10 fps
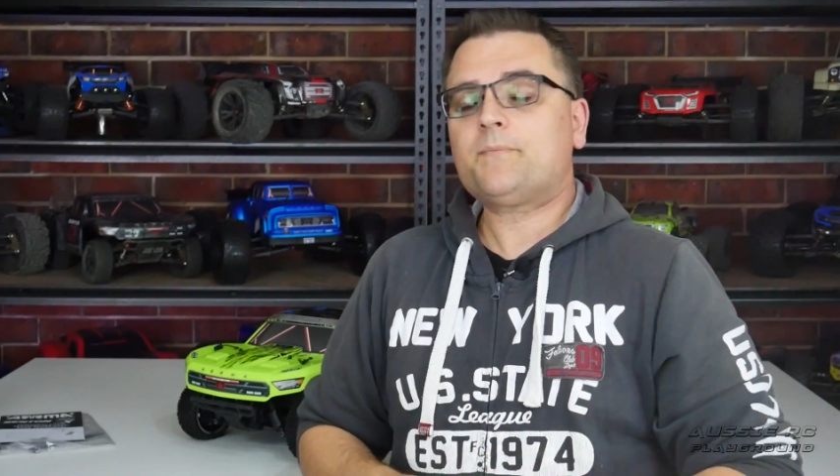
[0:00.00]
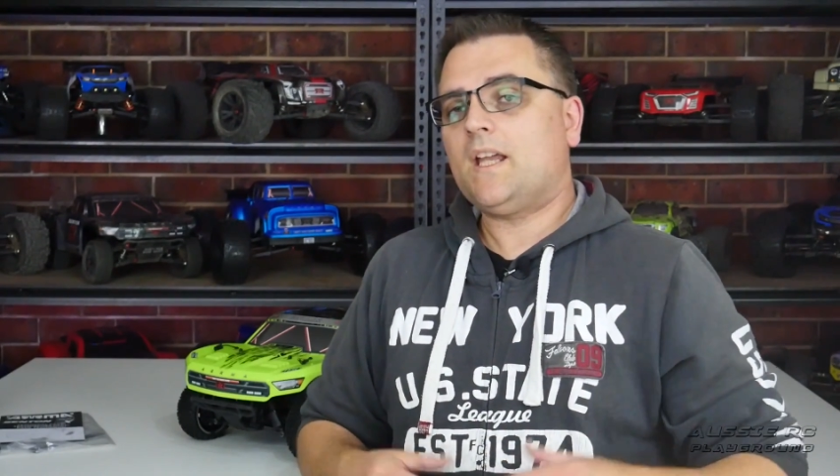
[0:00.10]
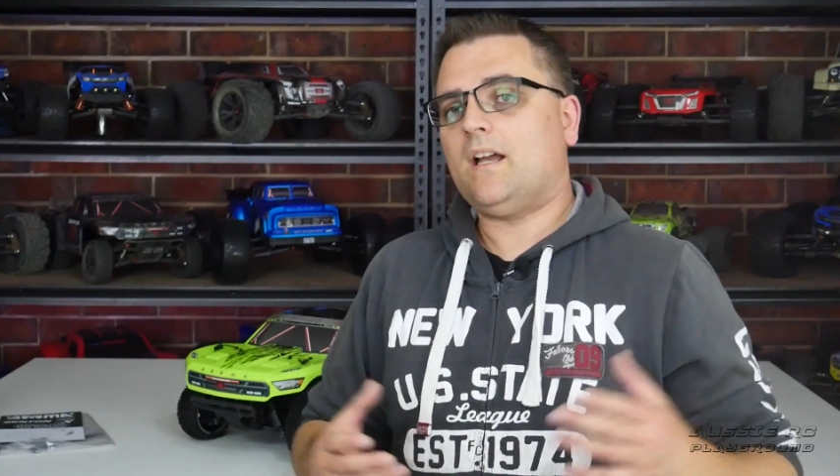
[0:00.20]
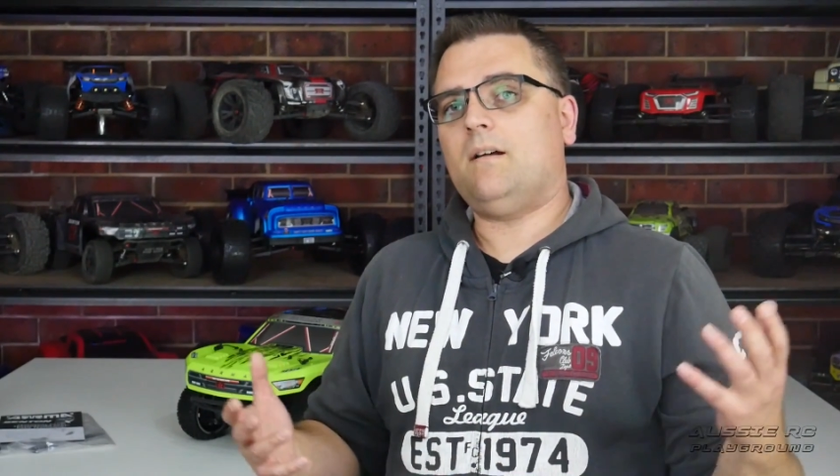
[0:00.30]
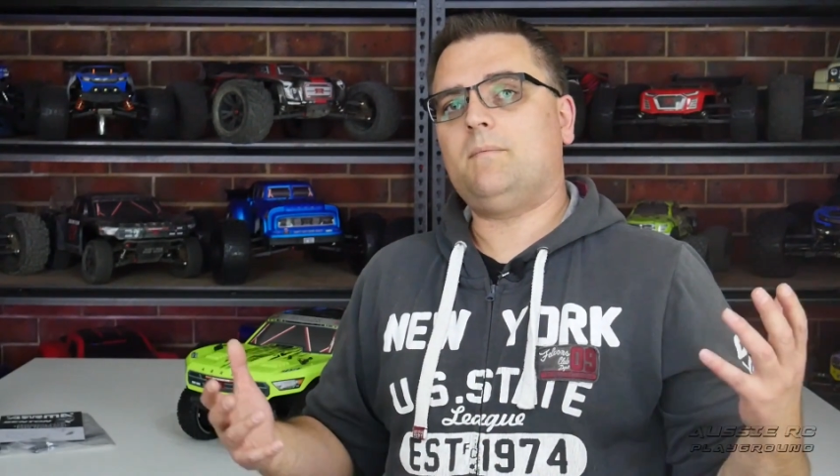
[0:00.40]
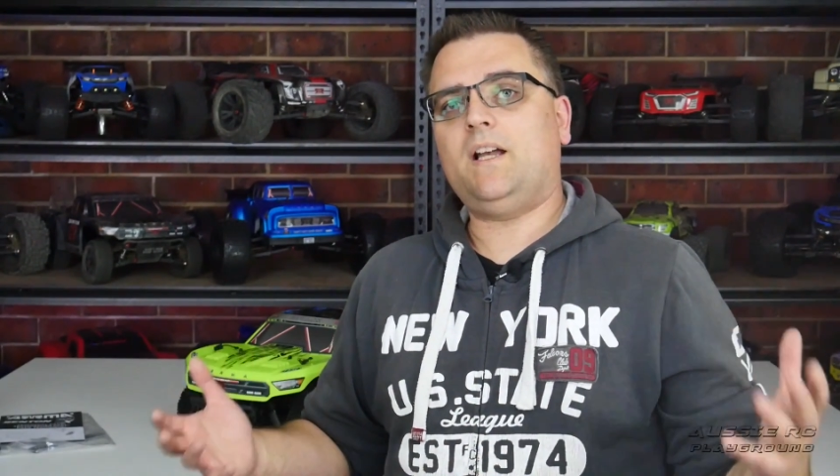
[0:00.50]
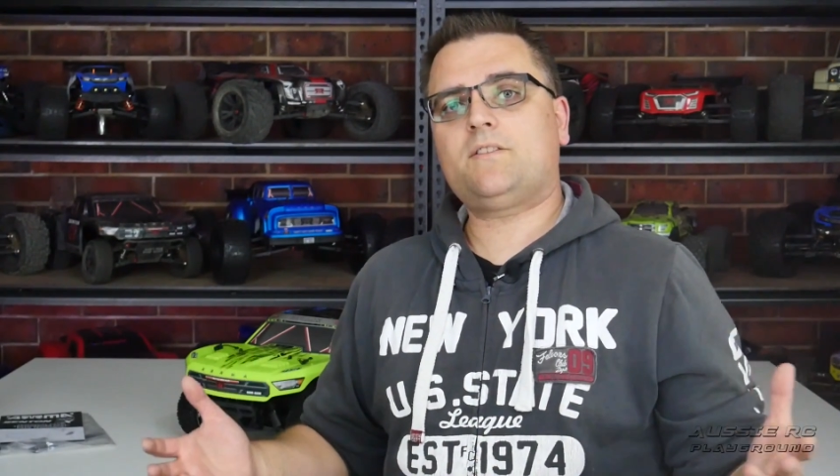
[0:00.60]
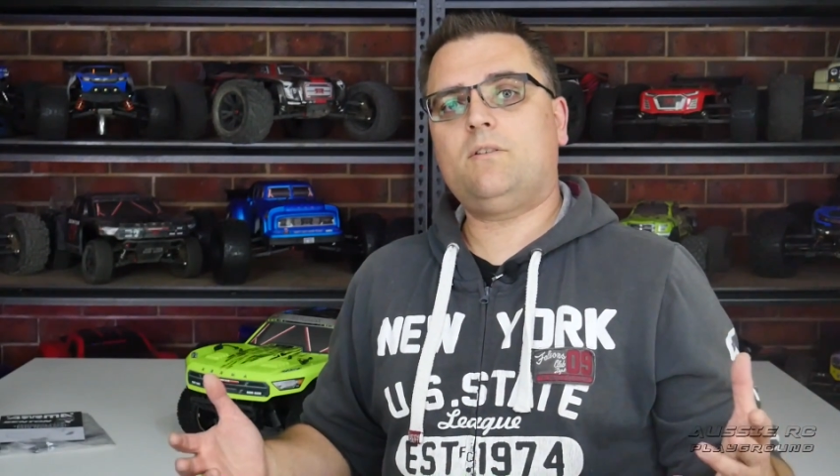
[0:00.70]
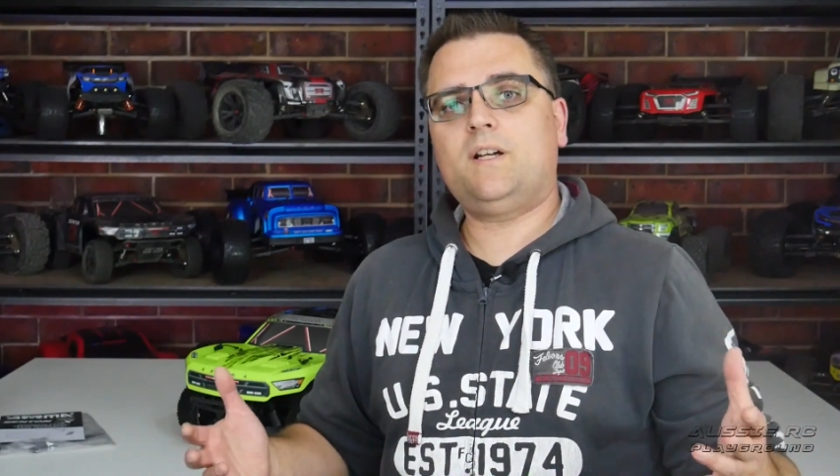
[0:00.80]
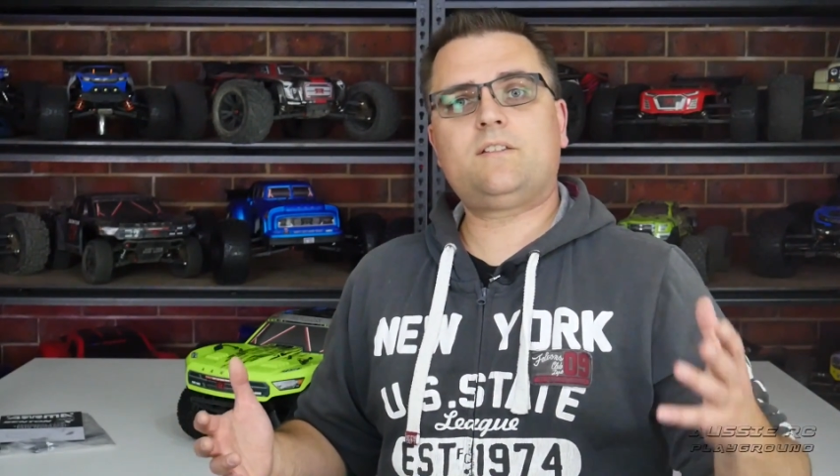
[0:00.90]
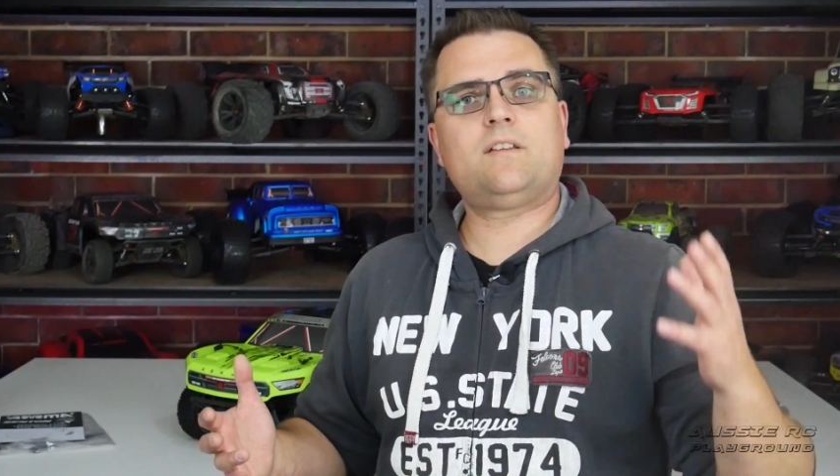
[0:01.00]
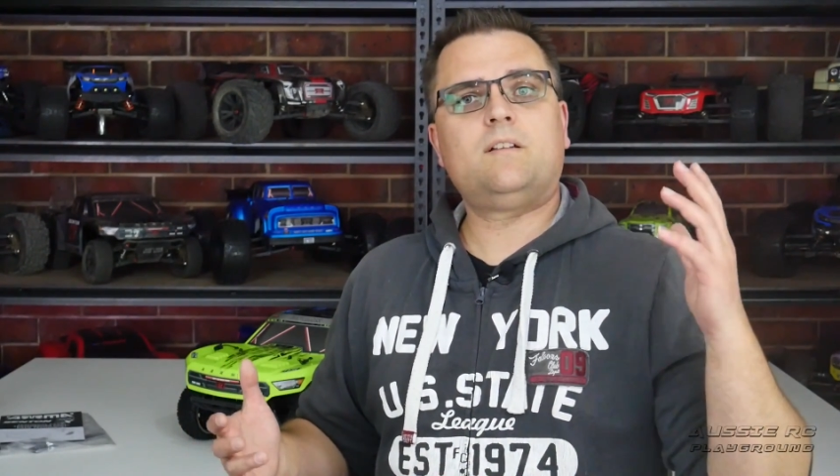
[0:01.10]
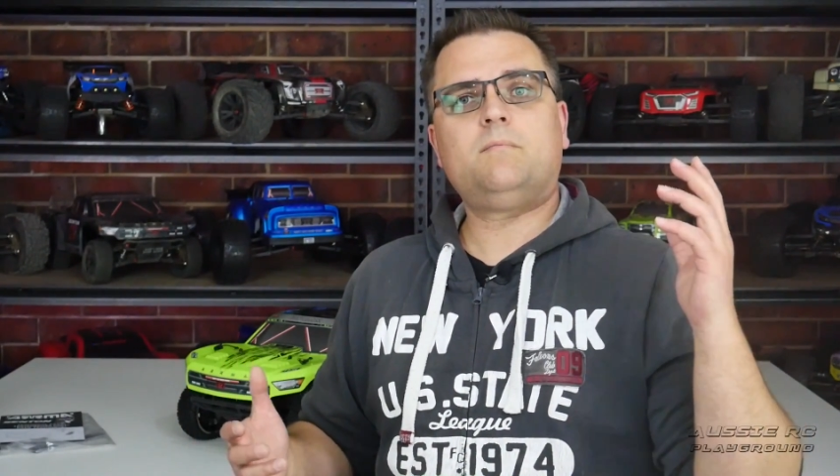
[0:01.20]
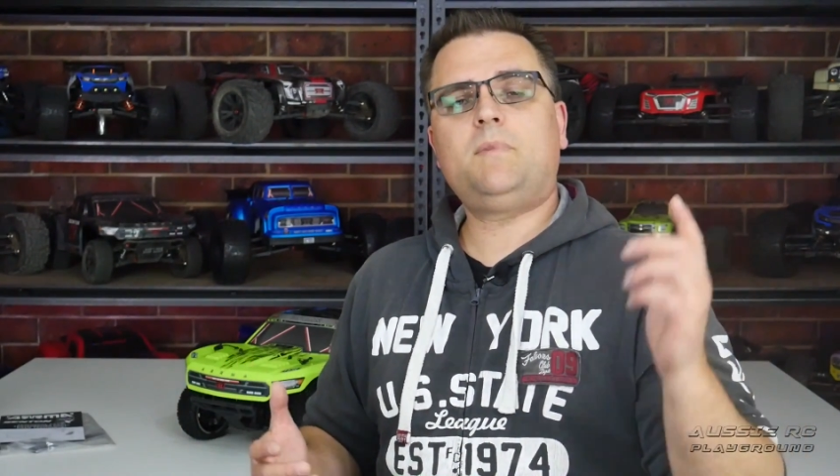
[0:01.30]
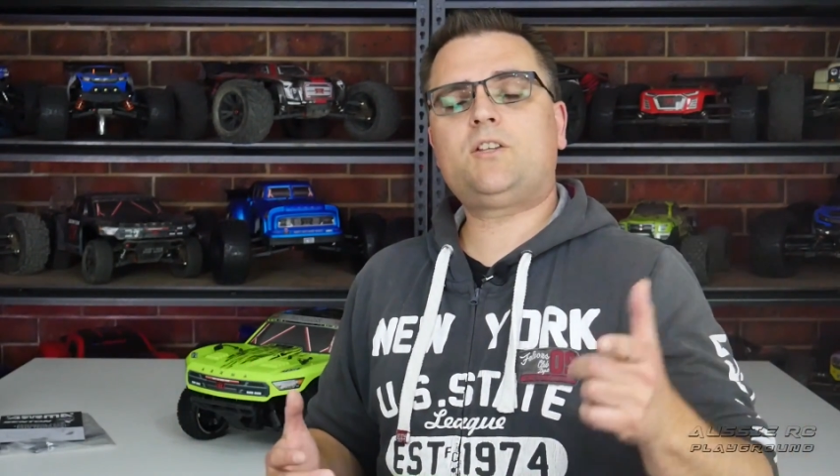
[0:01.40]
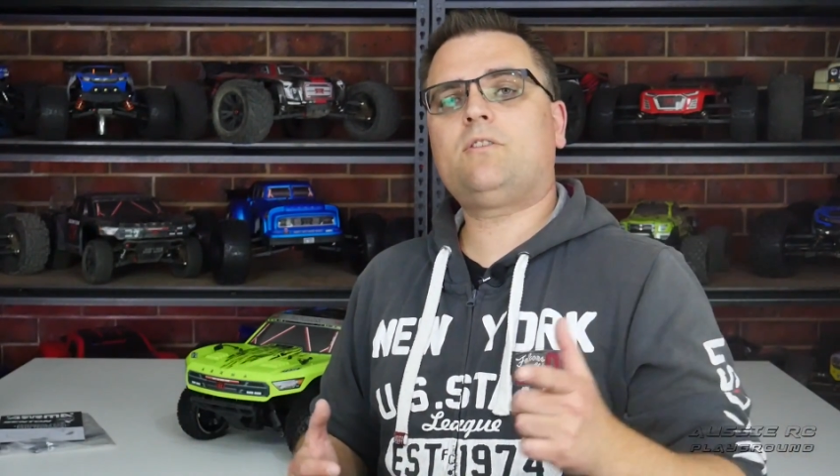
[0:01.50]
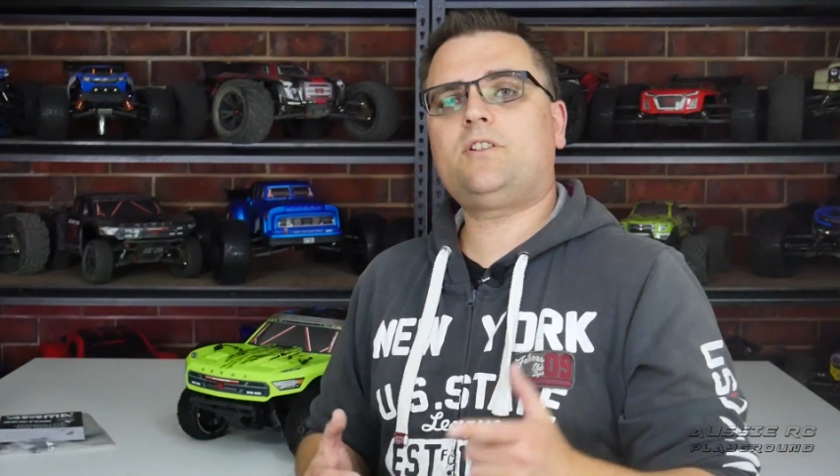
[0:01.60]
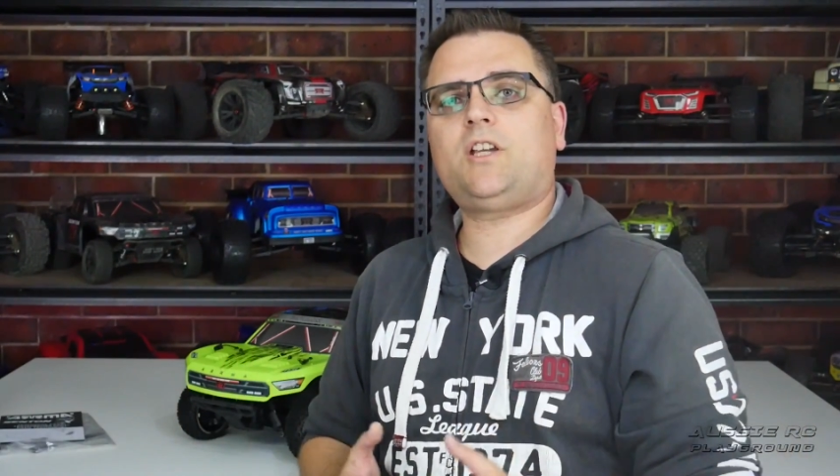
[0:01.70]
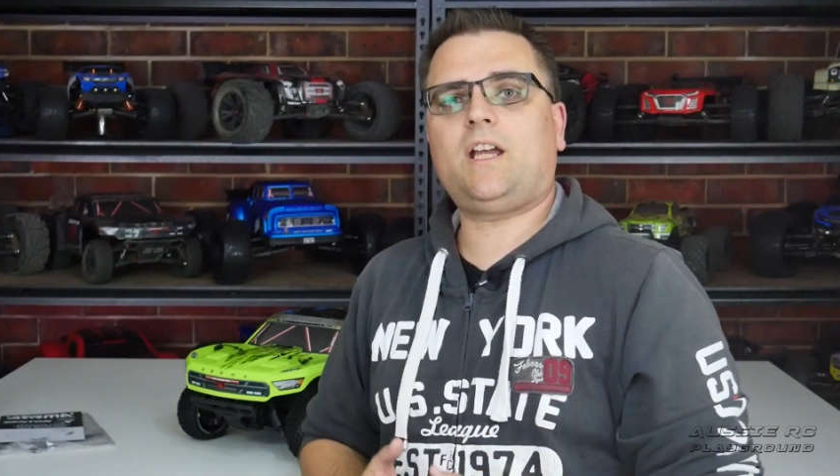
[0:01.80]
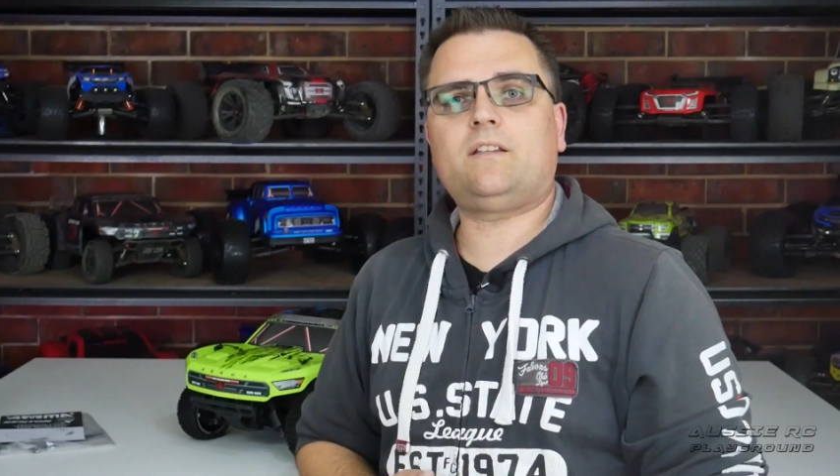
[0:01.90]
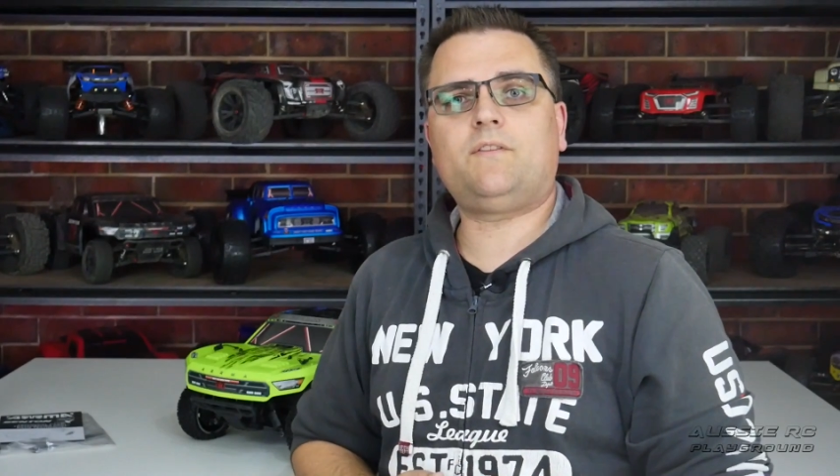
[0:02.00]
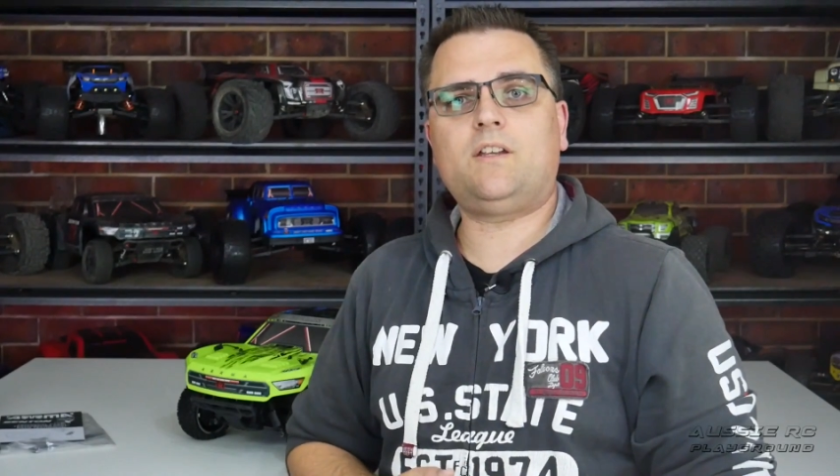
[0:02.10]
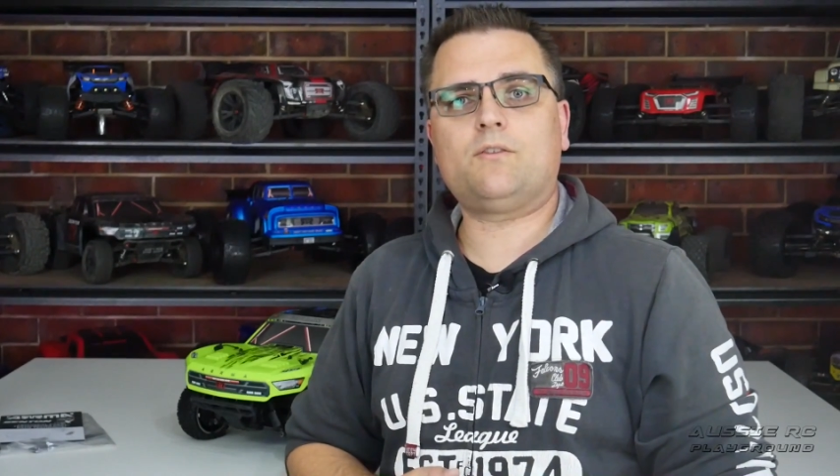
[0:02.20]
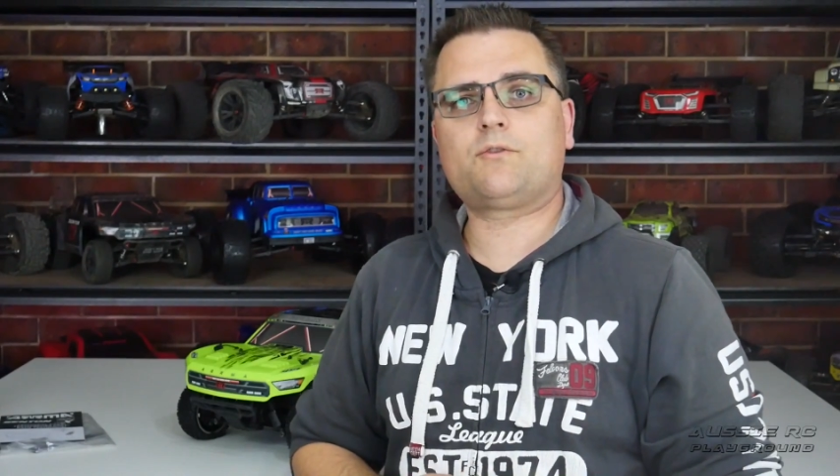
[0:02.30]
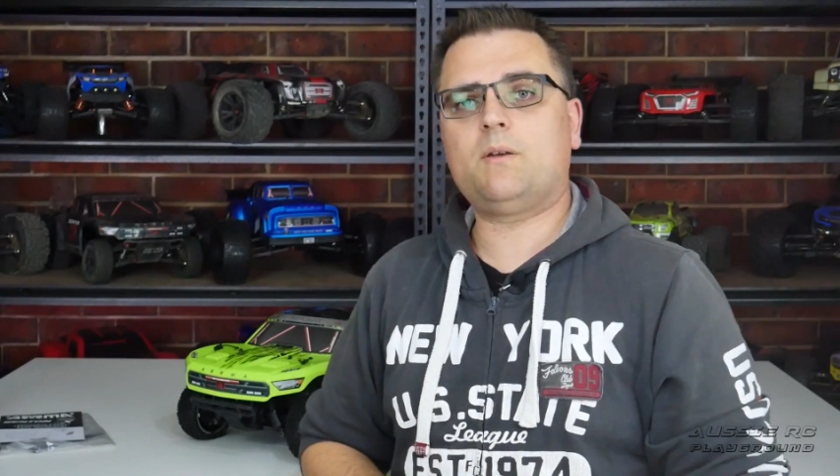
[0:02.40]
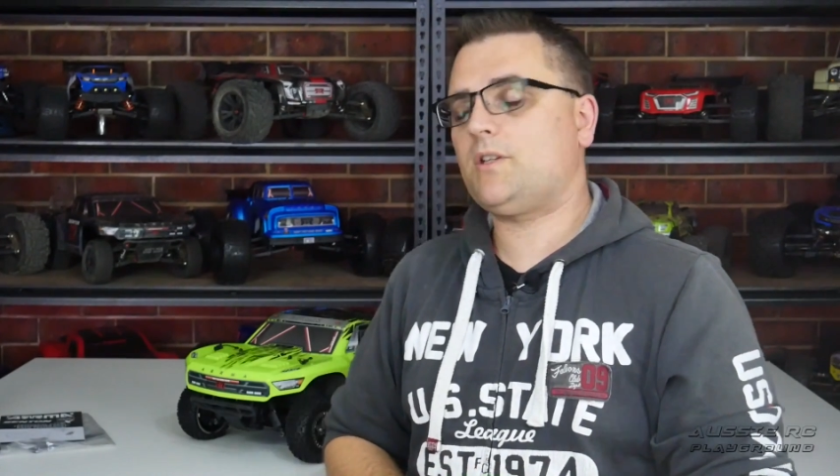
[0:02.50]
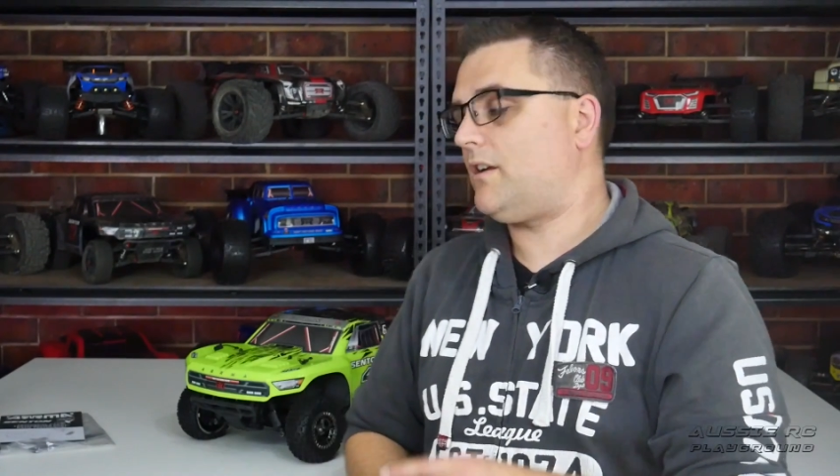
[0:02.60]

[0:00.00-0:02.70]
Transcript: As always, make sure to check out the video description.